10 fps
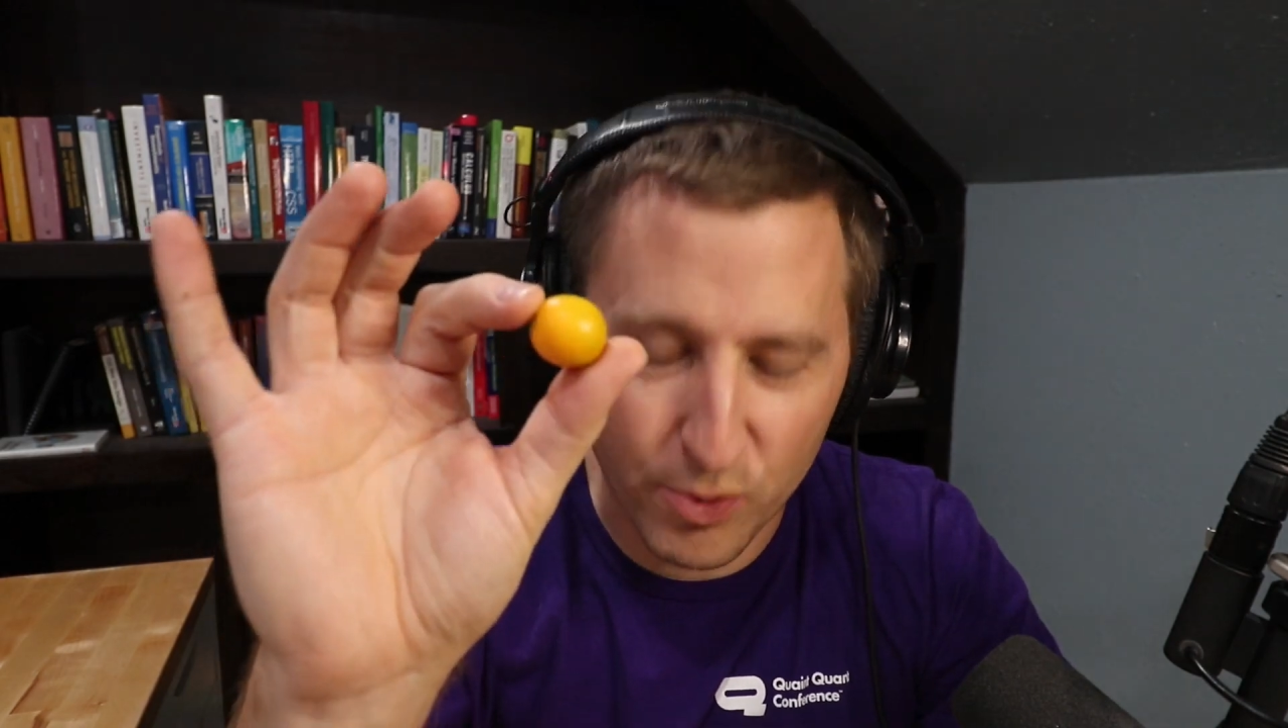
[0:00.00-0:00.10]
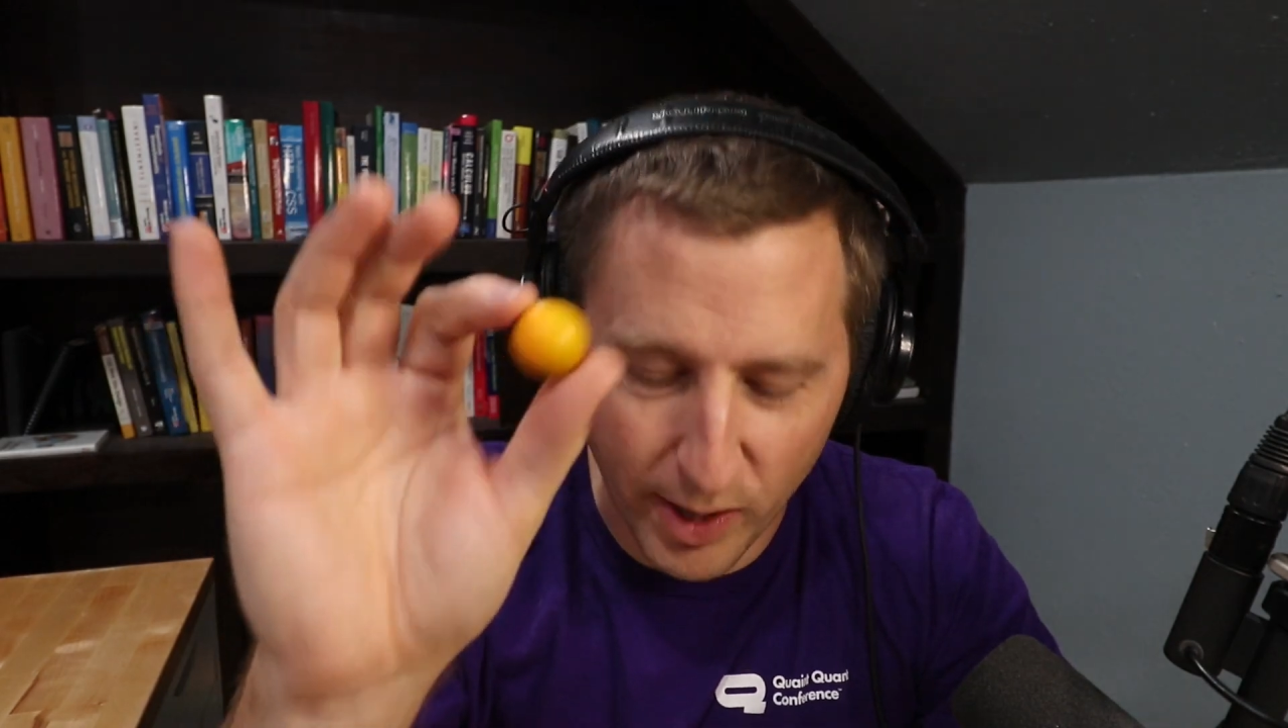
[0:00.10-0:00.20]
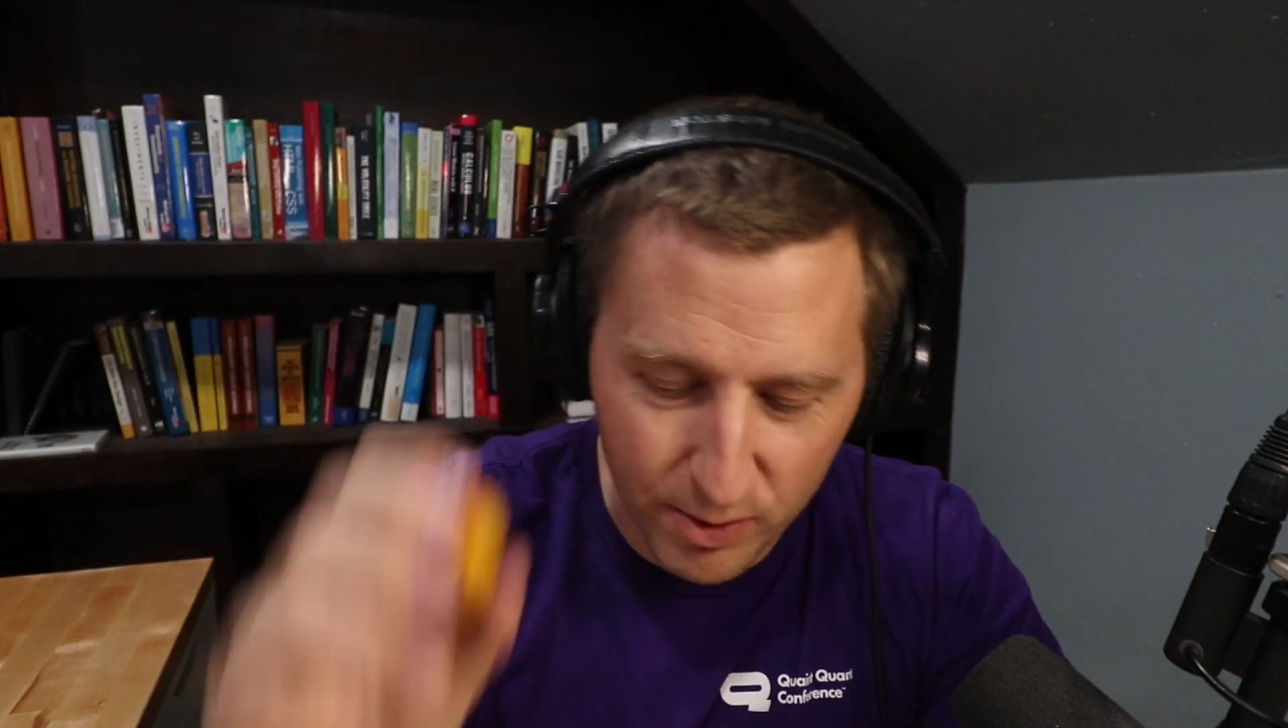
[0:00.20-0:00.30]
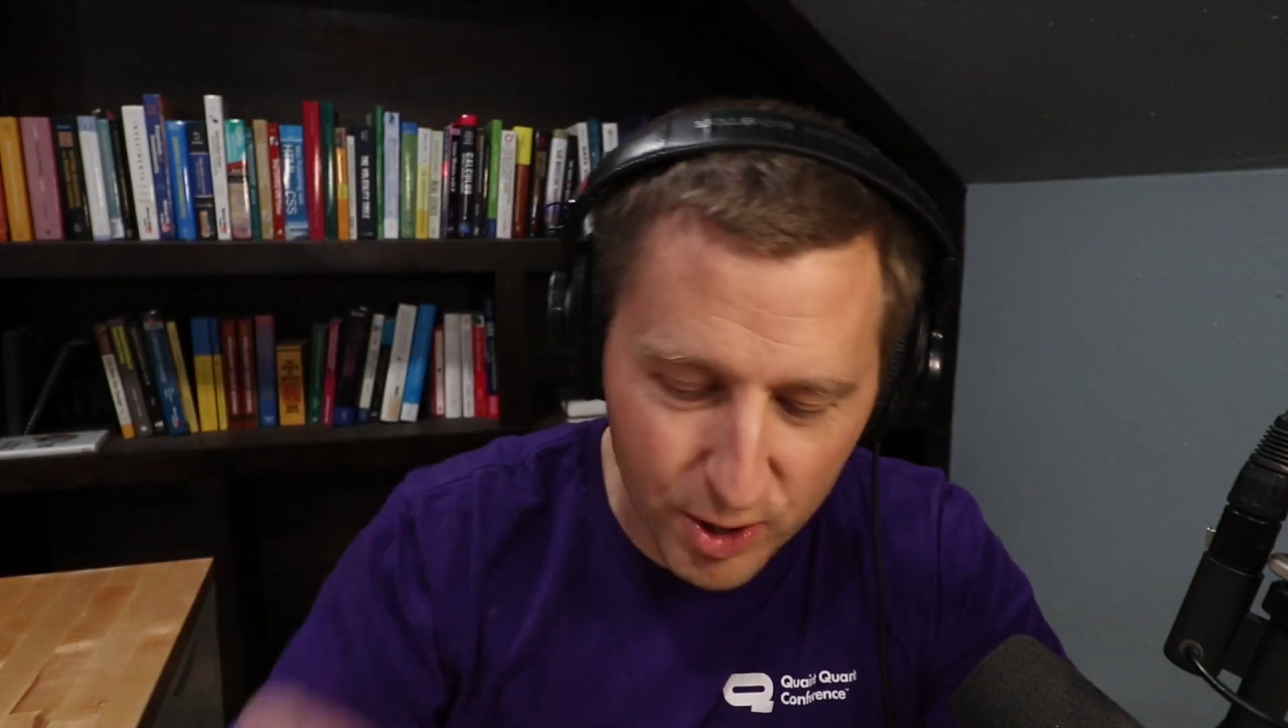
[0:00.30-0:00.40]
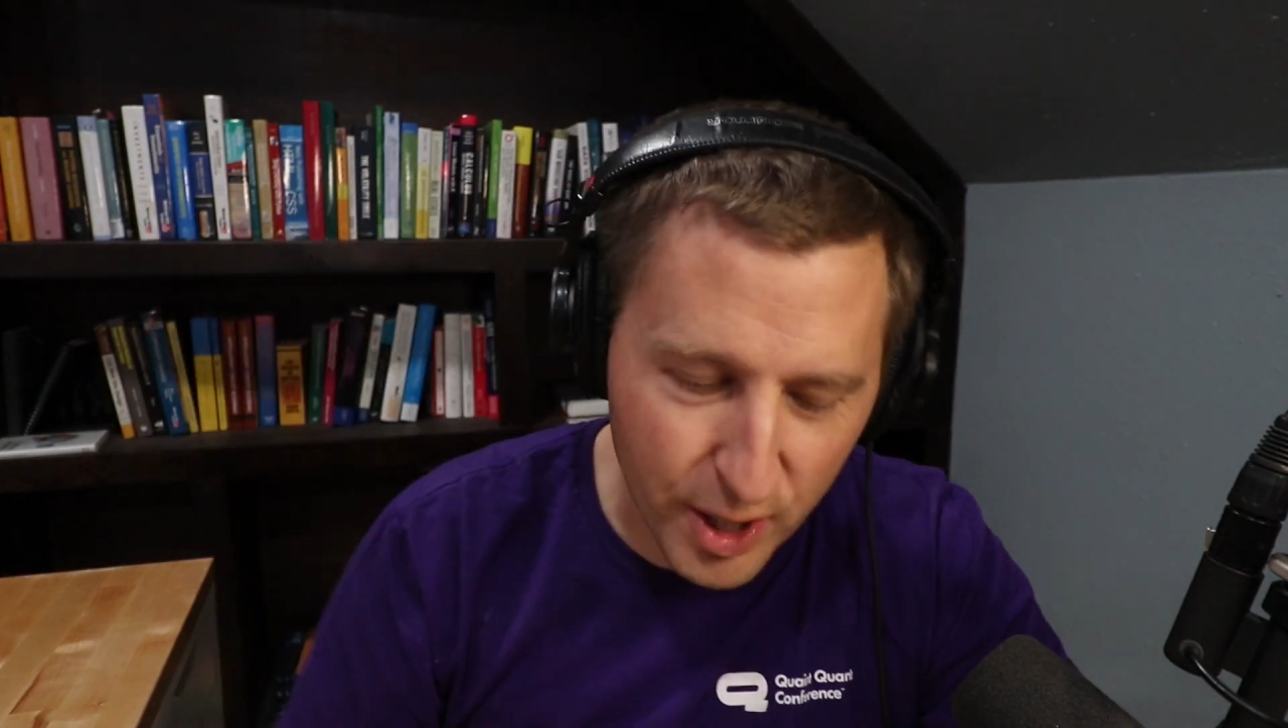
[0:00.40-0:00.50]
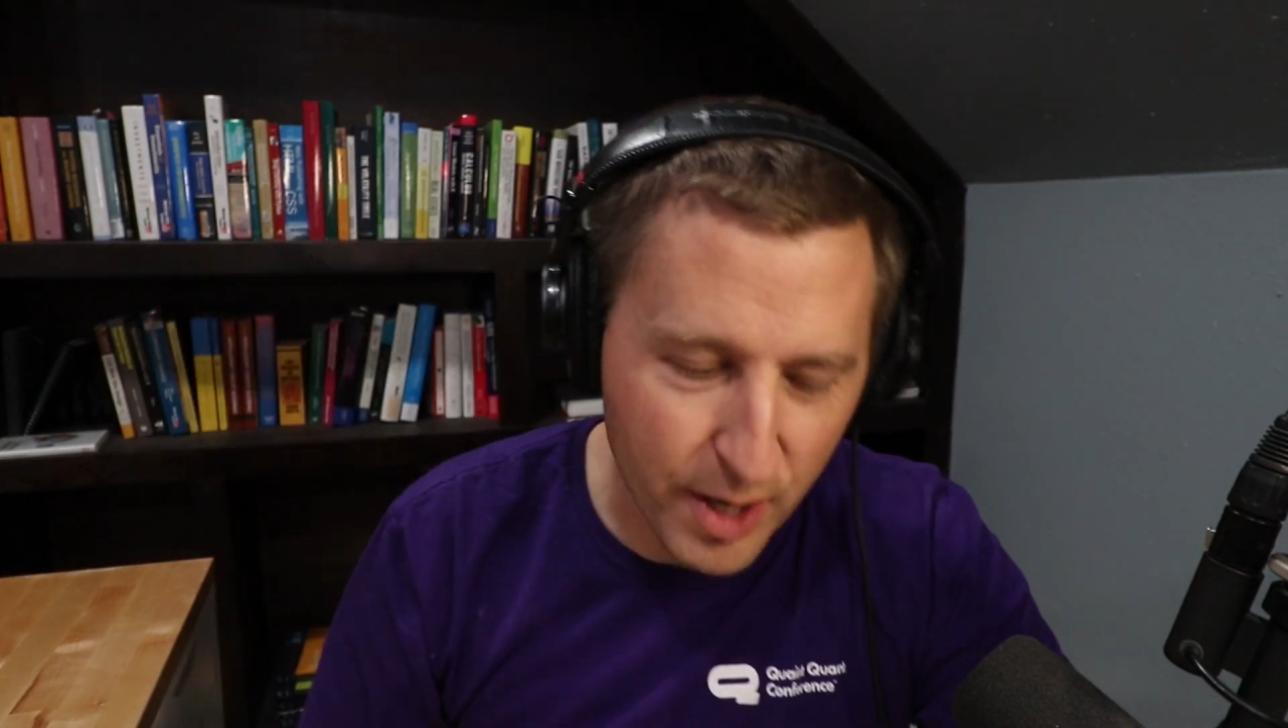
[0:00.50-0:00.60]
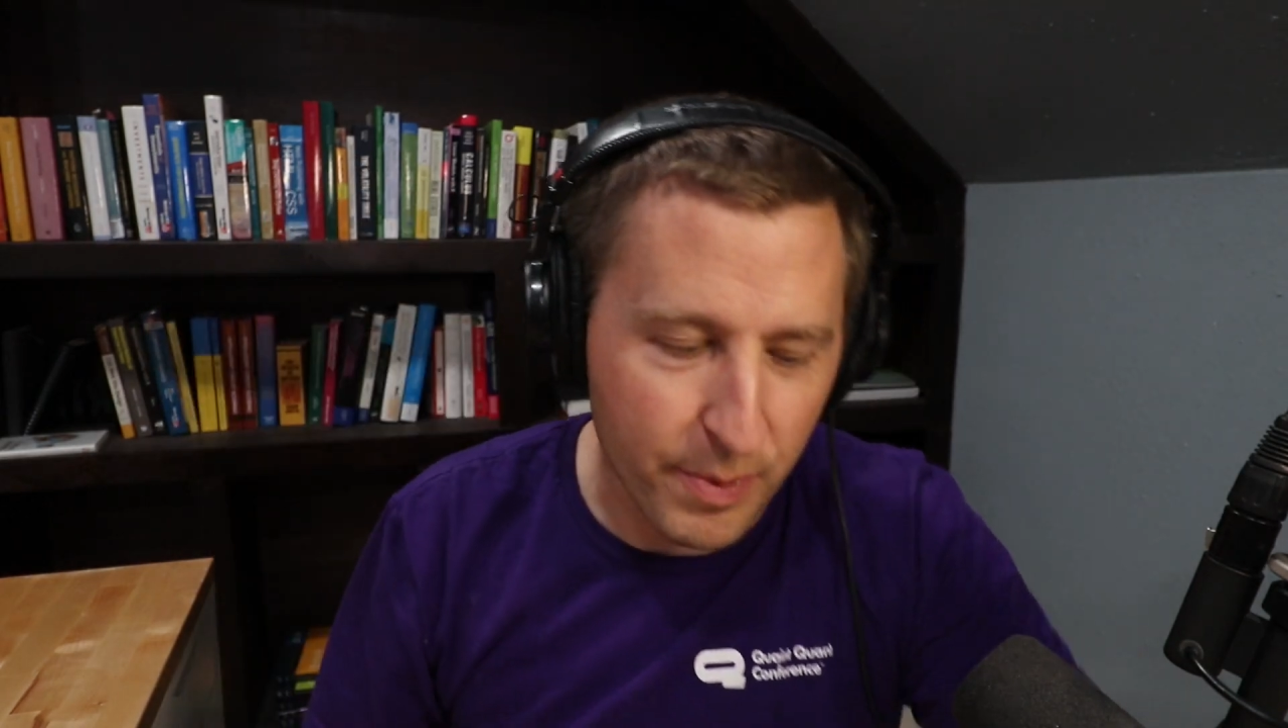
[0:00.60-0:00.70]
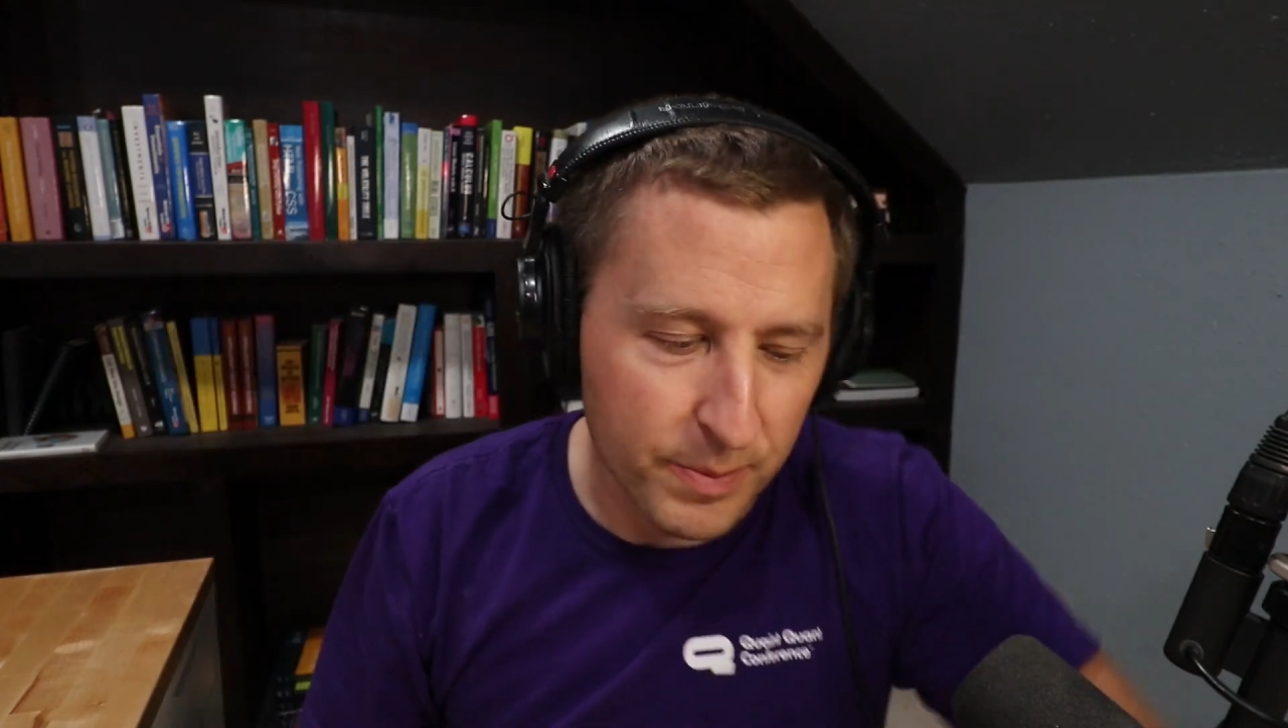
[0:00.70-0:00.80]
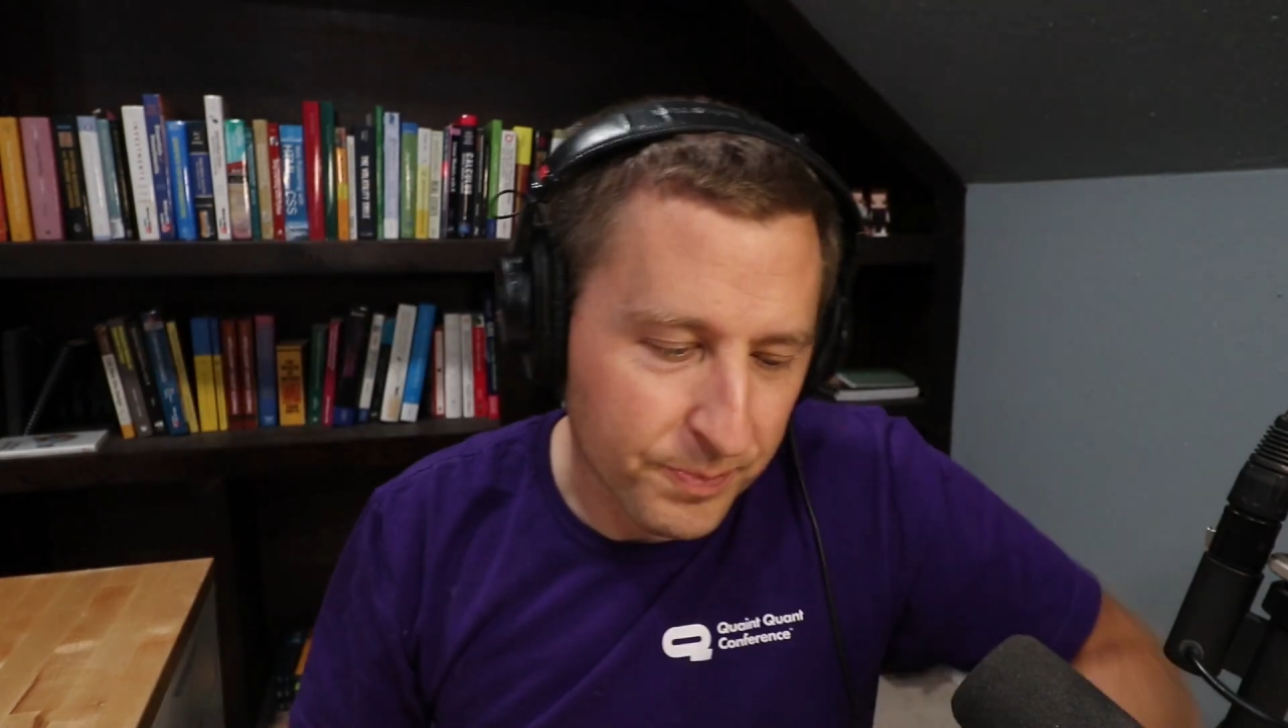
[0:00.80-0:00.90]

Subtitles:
round shape.